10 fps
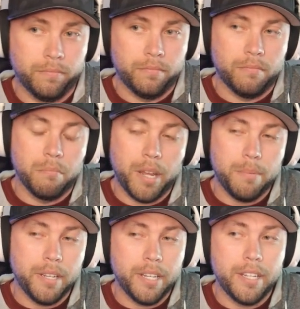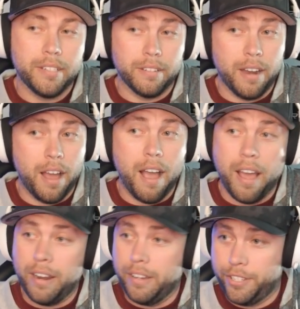maybe he's
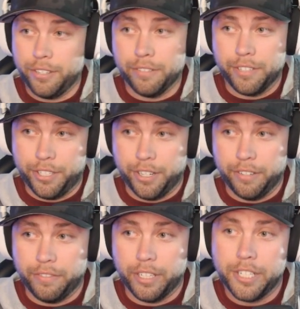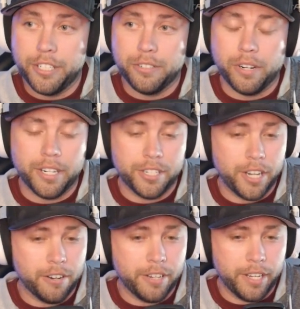not a Silver Surfer. He's just running
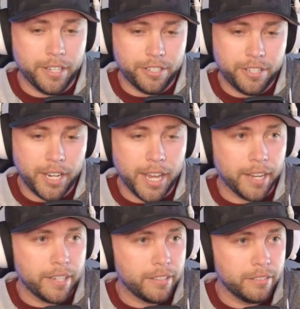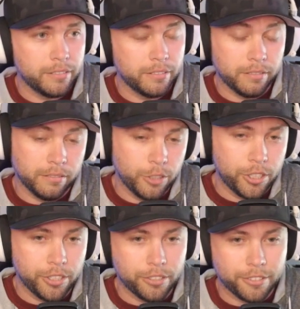Shadow King as tech,
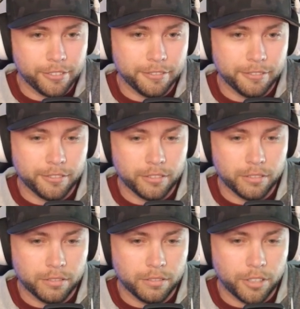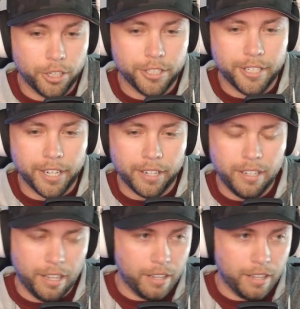which is good tech. Oh,